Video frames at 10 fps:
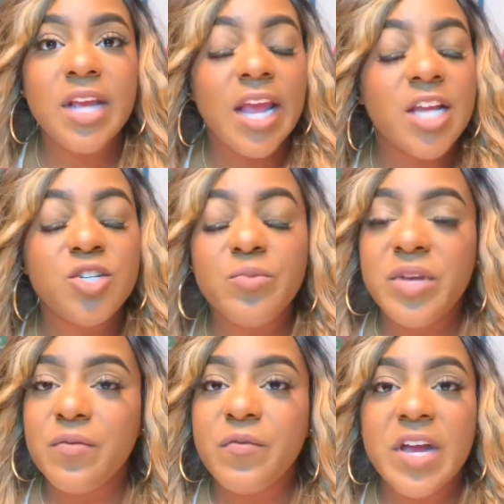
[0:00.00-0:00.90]
and don't be
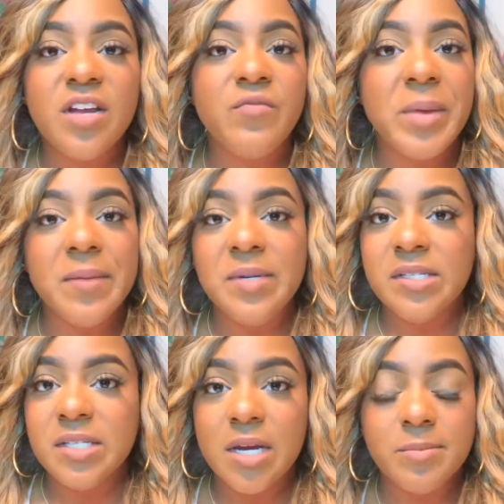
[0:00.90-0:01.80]
afraid of baby
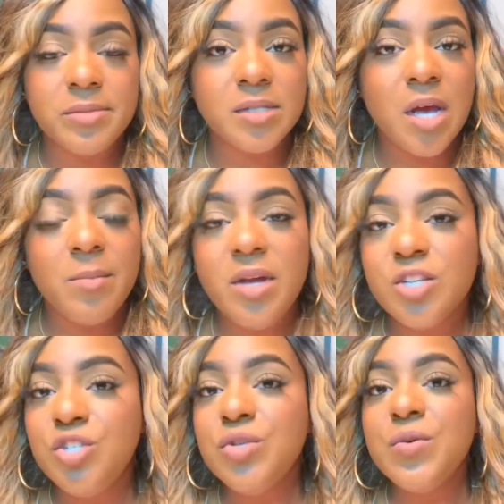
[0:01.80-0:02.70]
steps,
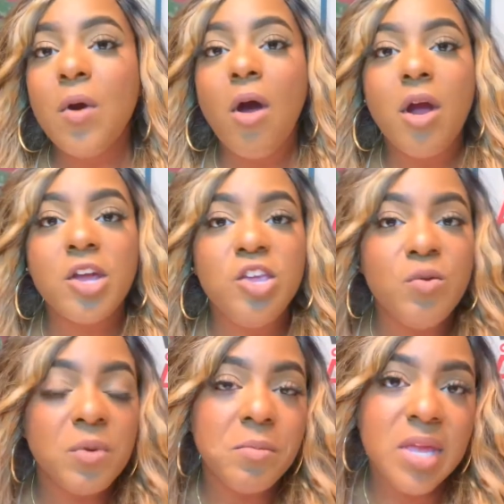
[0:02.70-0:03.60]
because you are a
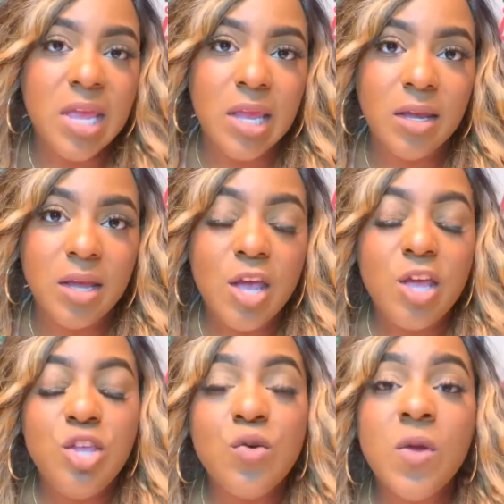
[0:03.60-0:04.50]
human being.
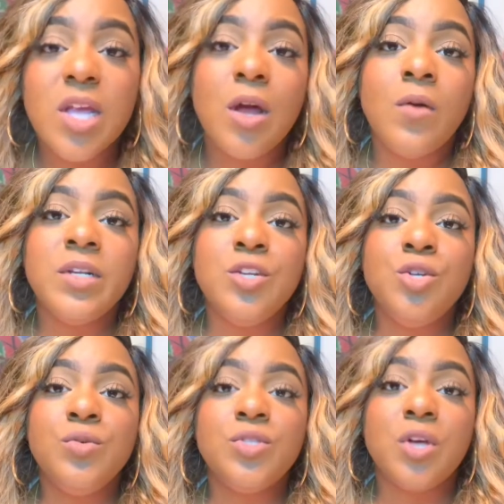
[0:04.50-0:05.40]
You can only
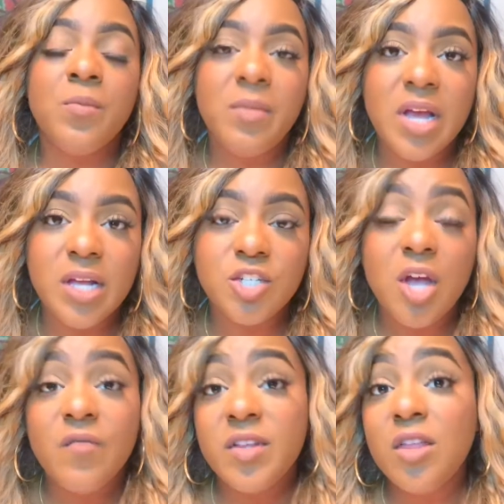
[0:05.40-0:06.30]
do so much.
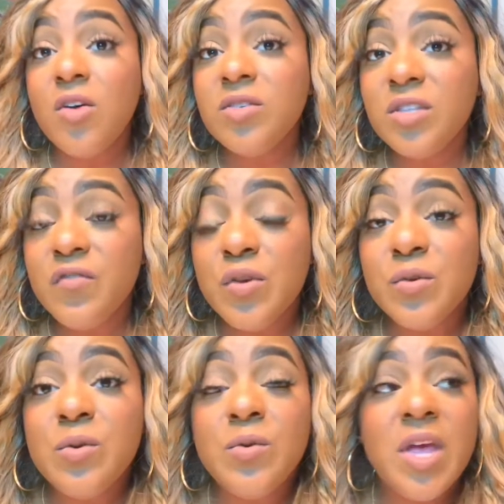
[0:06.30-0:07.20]
For those of
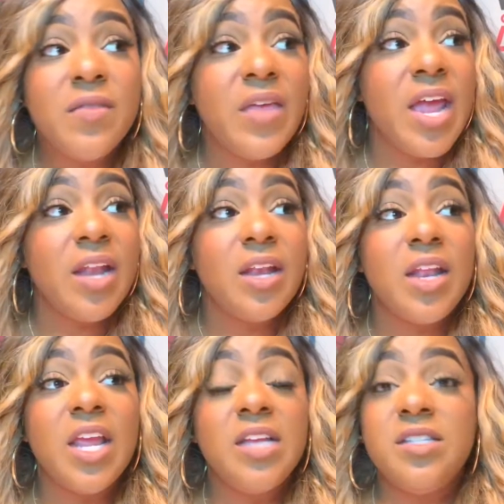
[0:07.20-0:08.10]
you
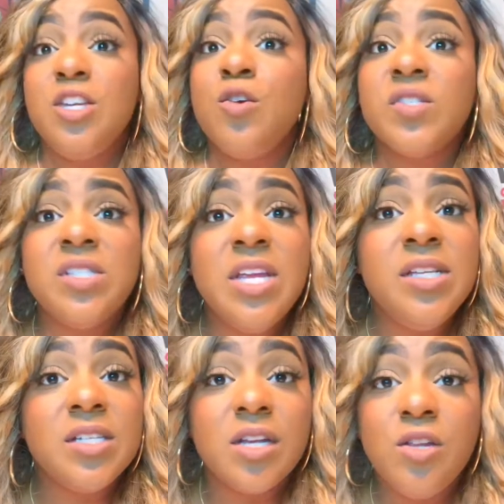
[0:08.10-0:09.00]
that it's your
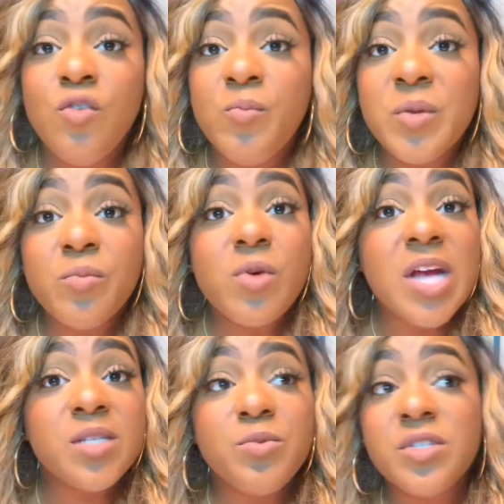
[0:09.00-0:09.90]
season and you've been
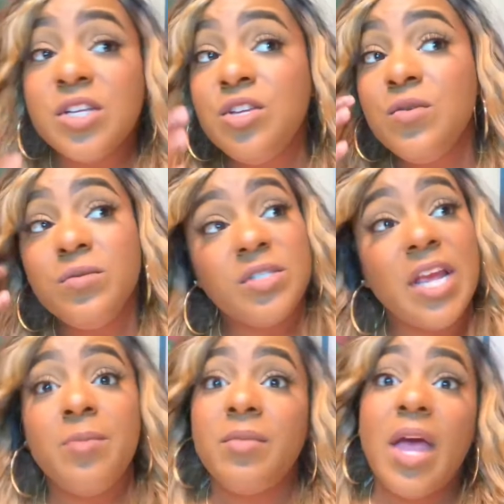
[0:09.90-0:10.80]
prosperous and you
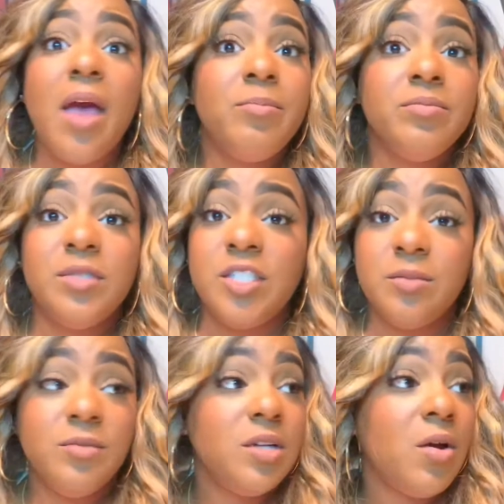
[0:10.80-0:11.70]
saying, I
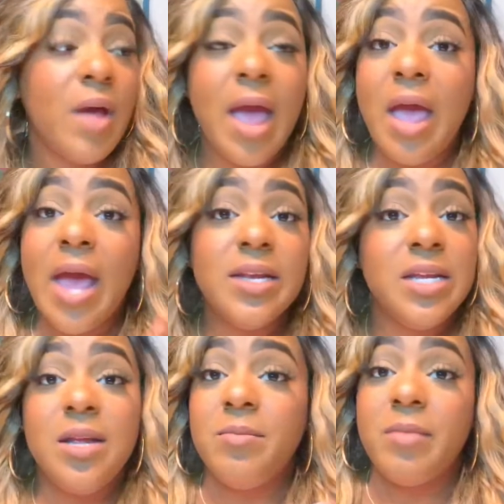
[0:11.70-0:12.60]

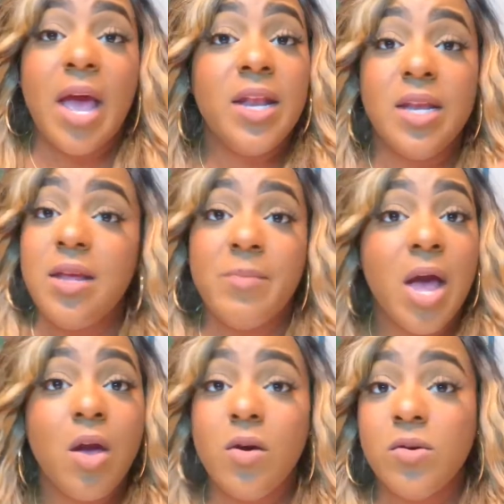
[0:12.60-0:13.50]
did
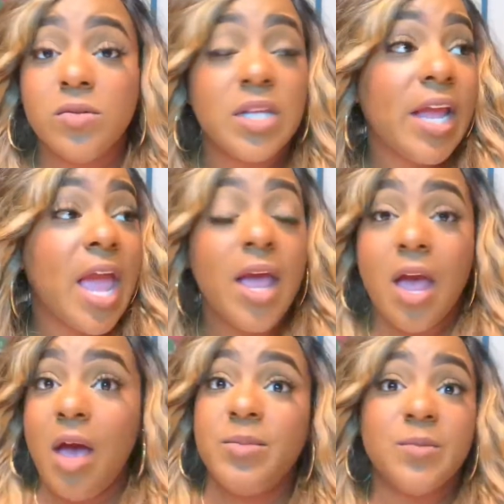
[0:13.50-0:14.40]
my goals. Like, I
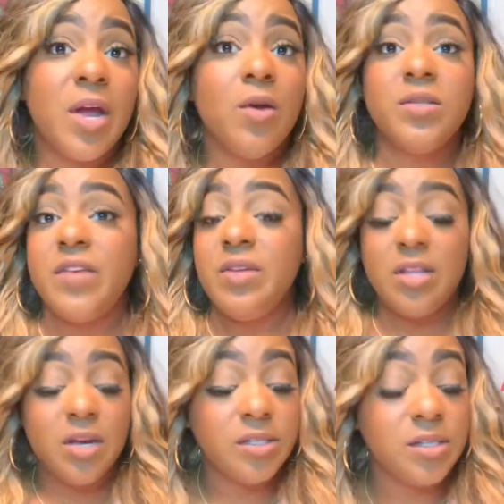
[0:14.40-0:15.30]
accomplished my goals.
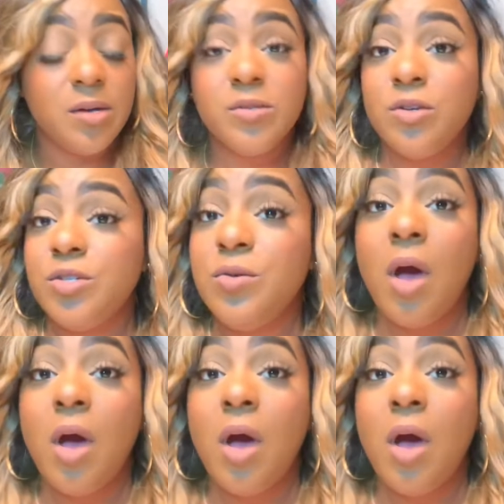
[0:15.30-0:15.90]
Everything I said I was going to do,